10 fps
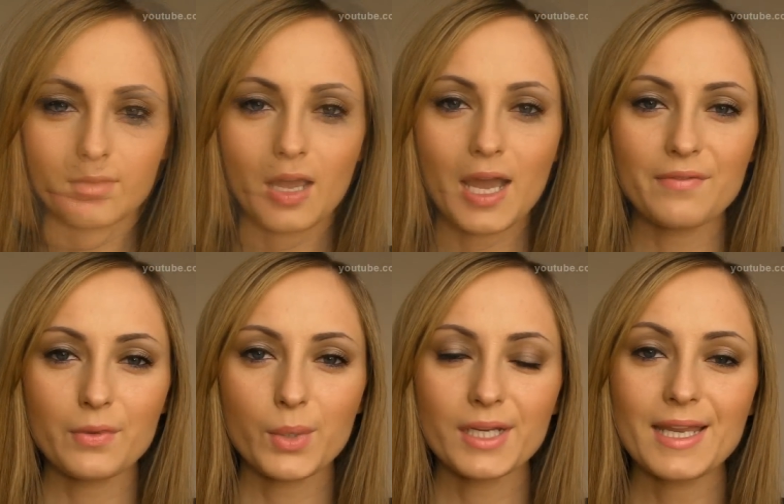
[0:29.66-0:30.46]
Hi
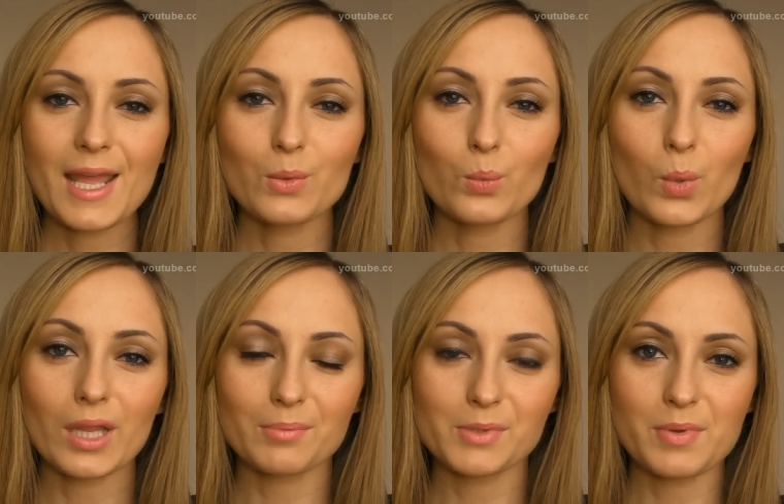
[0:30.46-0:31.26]
everyone, and
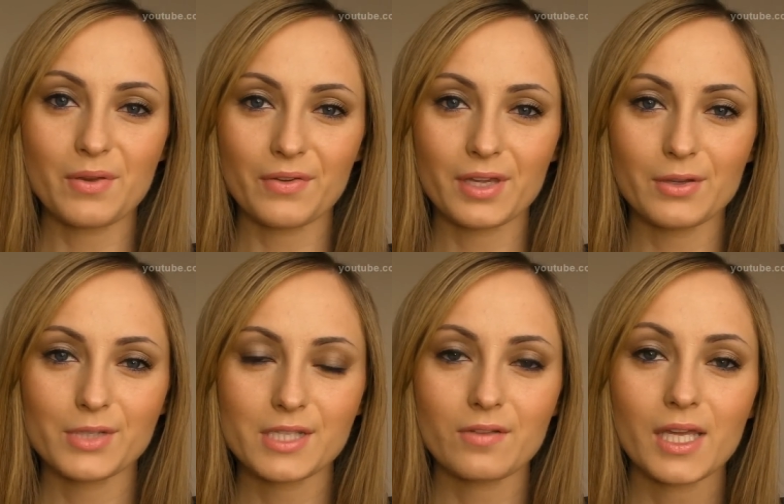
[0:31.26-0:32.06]
welcome to Beautiful You
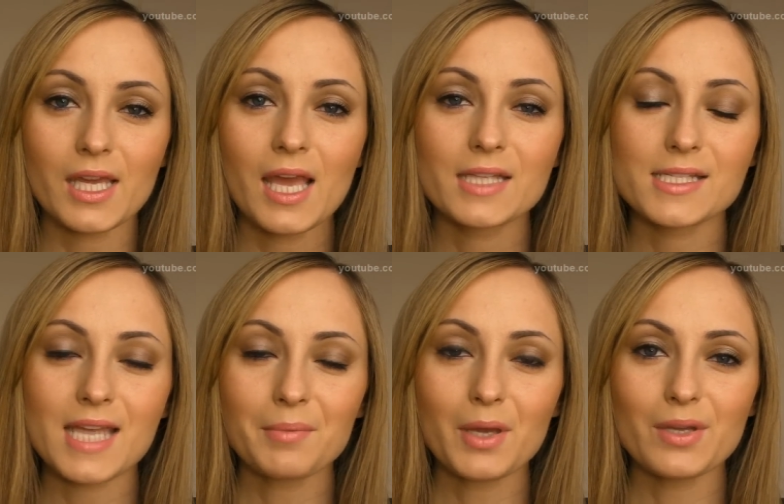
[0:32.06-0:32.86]
T V. Today
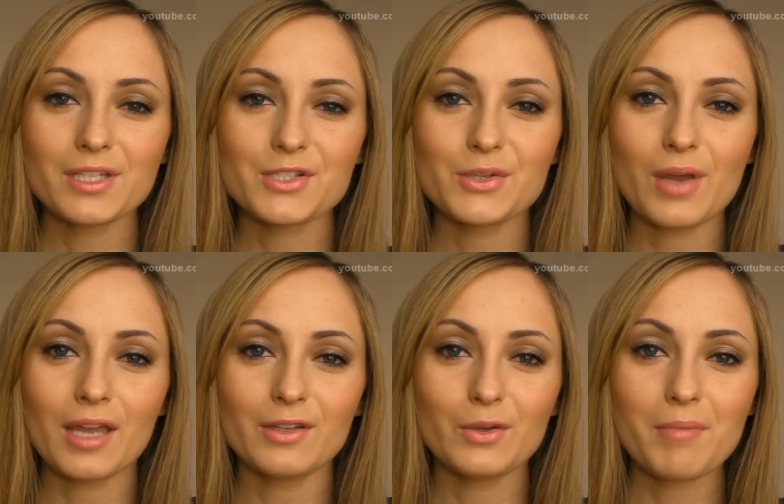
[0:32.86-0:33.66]
I'm going to do
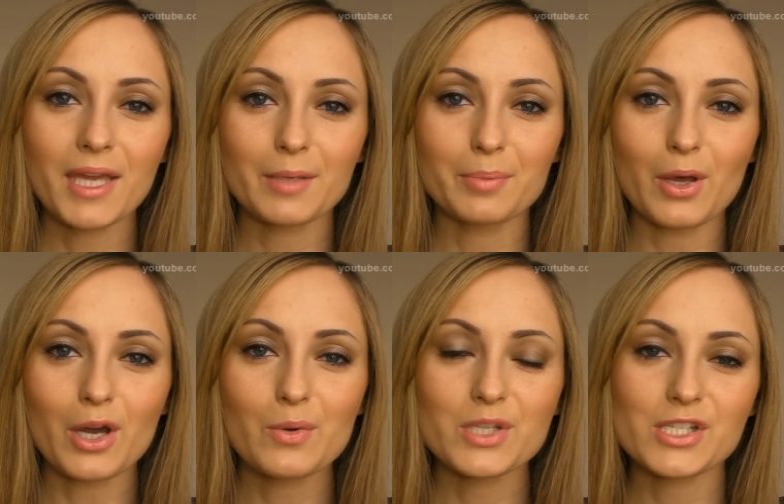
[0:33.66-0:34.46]
a new makeup
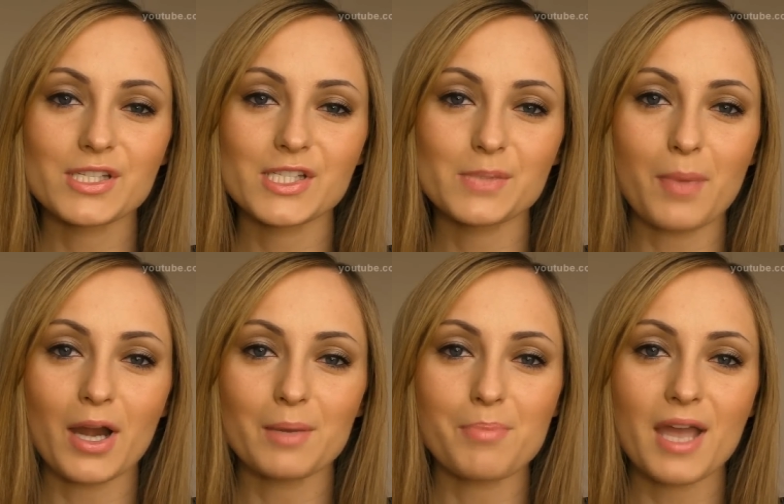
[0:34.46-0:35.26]
look which is
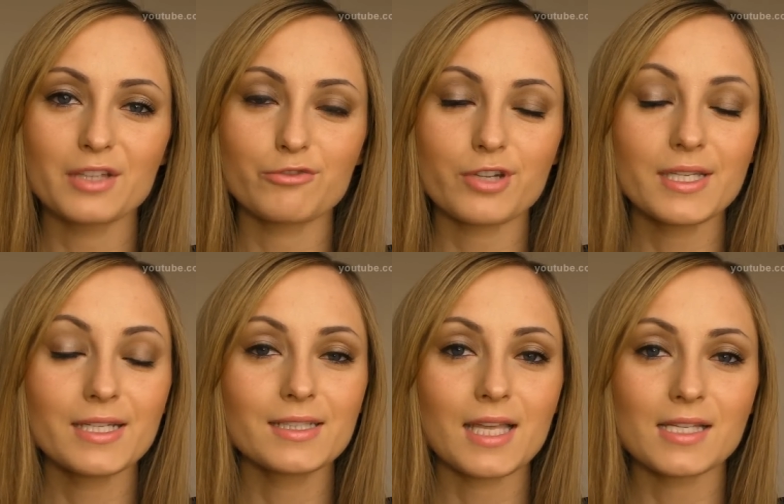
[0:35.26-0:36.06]
inspired by Enrique
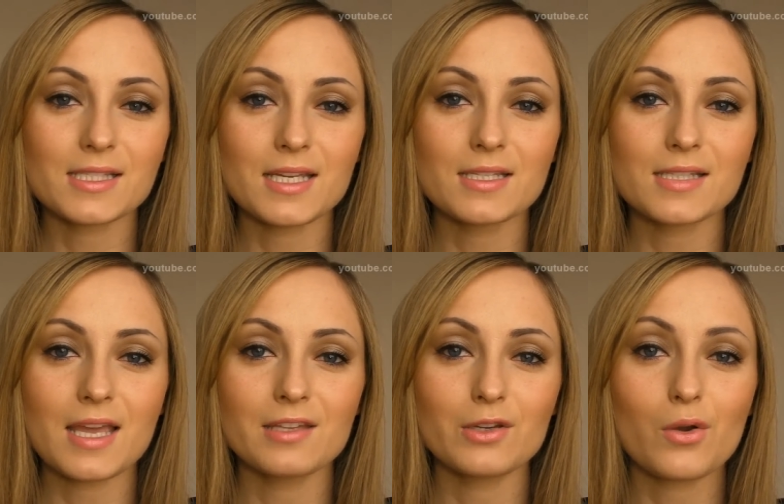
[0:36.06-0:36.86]
Iglesias
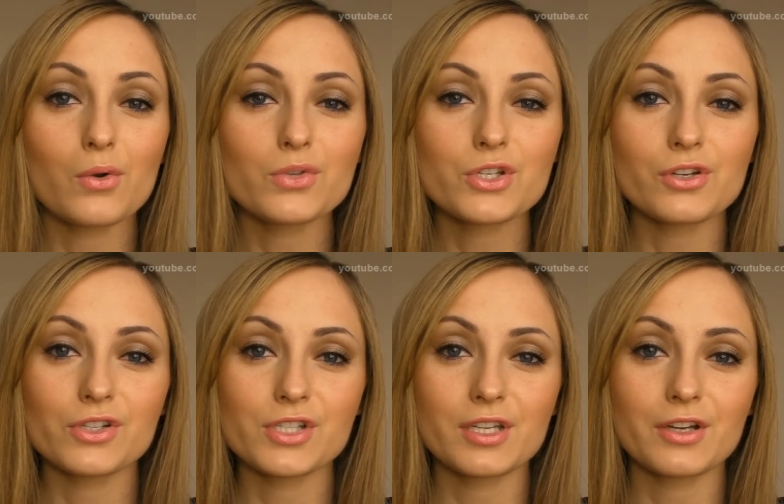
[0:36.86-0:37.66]
and Nicole
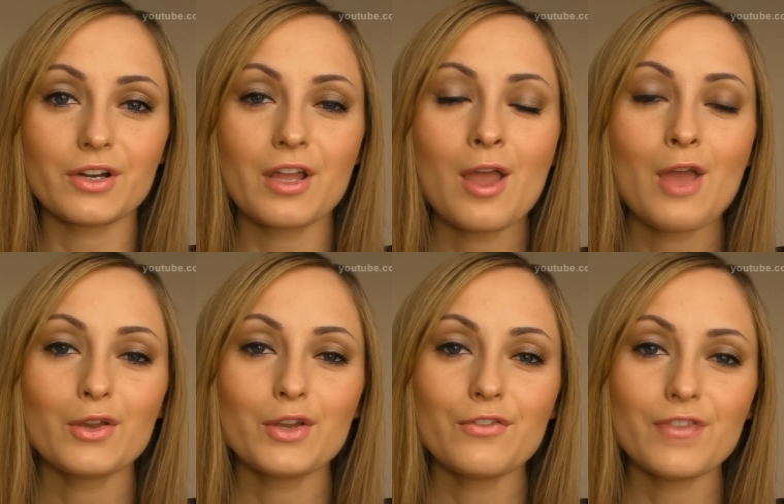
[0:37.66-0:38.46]
Scherzinger
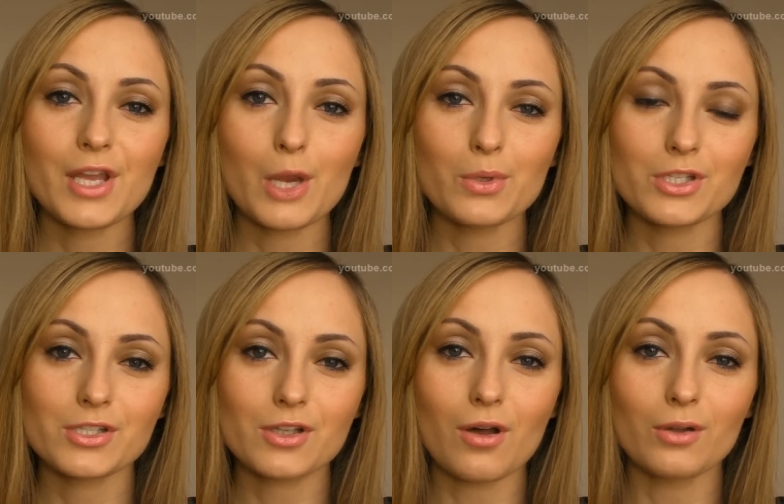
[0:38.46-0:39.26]
new video which
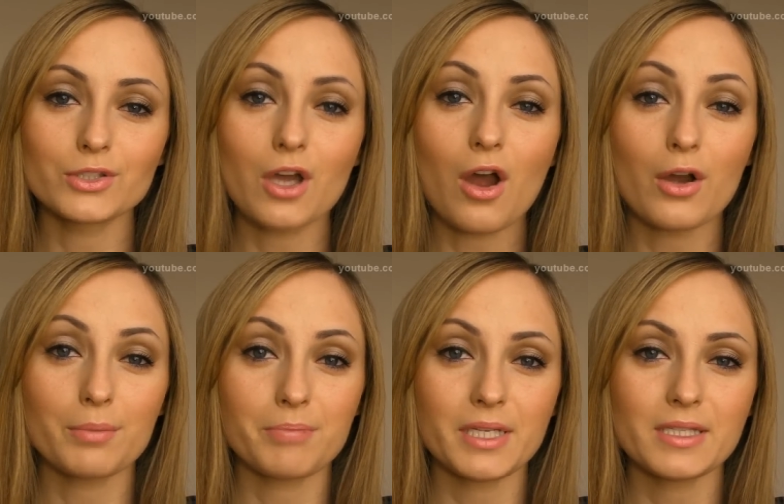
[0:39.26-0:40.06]
is called
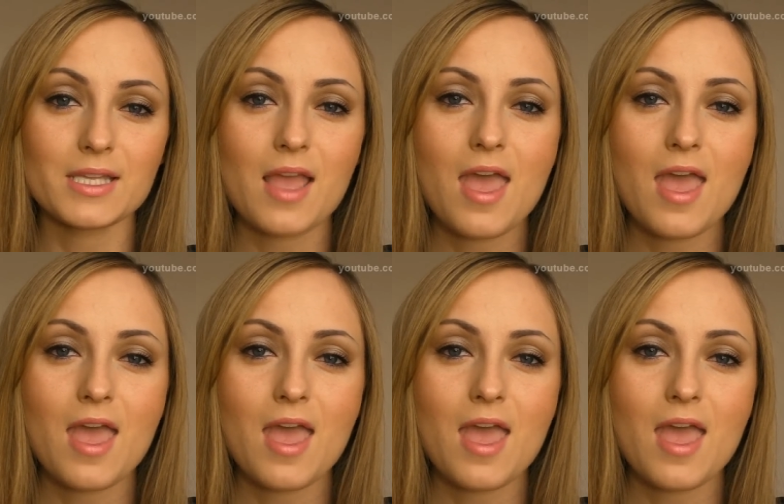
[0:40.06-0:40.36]
Heartbeat.